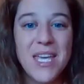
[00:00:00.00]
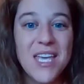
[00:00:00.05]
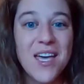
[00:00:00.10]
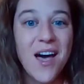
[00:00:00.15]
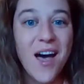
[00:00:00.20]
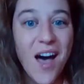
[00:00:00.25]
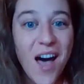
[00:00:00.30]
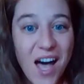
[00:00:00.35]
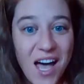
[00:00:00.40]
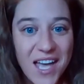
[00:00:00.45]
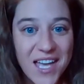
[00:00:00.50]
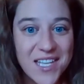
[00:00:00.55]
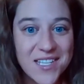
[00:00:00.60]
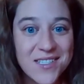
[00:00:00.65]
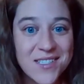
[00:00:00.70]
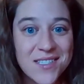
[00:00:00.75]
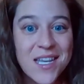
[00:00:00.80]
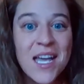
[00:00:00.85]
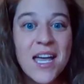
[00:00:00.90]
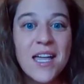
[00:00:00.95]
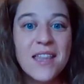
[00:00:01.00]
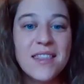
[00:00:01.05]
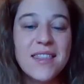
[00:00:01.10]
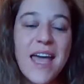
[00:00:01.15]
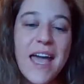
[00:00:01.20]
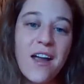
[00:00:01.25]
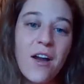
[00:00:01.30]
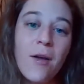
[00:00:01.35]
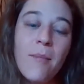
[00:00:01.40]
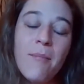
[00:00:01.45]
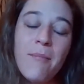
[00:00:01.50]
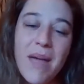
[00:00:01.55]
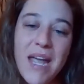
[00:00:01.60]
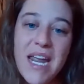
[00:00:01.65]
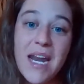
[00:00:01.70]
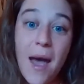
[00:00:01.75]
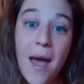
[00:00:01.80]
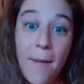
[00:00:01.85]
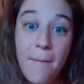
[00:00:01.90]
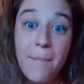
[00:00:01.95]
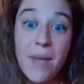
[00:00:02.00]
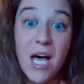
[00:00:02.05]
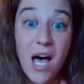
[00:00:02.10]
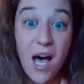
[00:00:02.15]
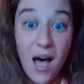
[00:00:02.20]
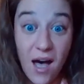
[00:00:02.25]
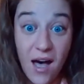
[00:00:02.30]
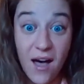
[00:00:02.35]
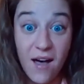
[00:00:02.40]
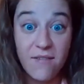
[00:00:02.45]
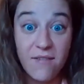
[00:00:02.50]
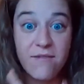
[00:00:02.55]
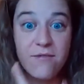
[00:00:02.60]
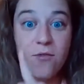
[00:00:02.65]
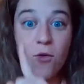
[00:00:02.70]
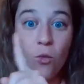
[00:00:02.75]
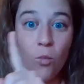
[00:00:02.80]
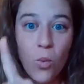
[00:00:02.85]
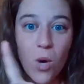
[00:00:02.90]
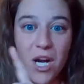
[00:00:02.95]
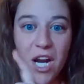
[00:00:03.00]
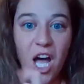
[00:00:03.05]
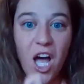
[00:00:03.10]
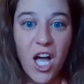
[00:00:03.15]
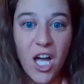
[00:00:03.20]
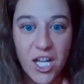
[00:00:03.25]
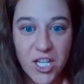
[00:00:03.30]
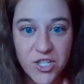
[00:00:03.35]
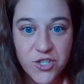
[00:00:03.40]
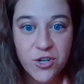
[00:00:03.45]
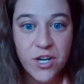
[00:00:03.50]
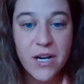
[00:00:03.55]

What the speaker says: because they are made up of 100